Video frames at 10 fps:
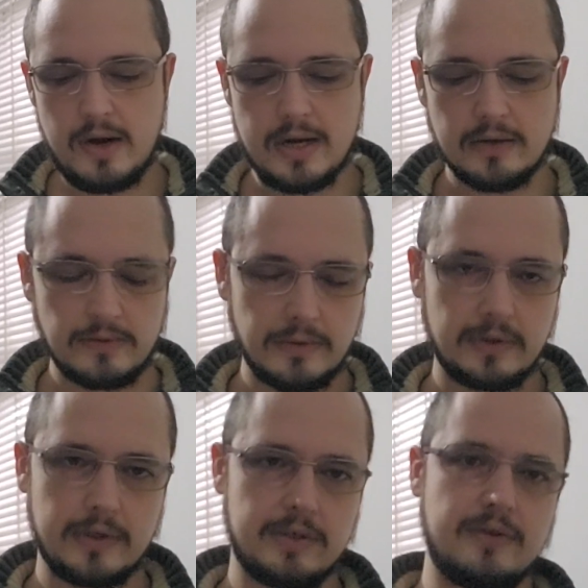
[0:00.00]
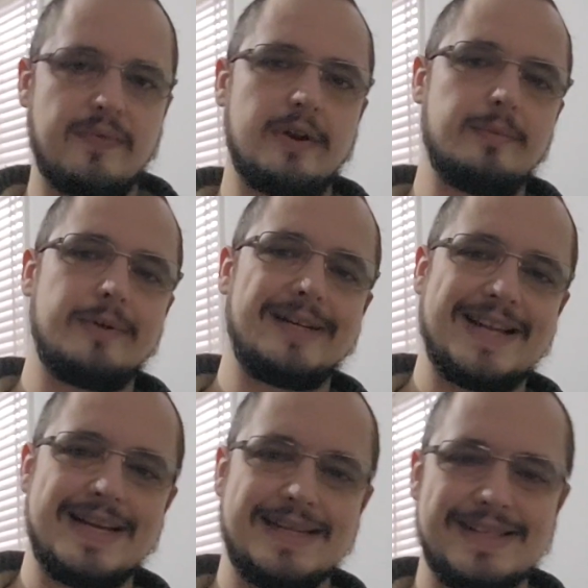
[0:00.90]
And development
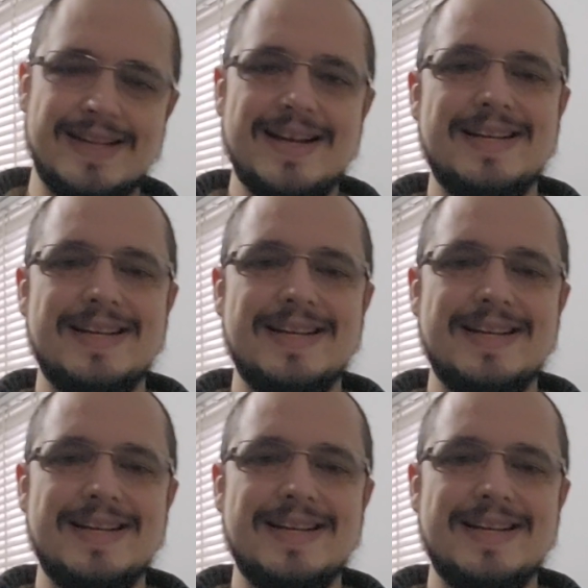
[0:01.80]
land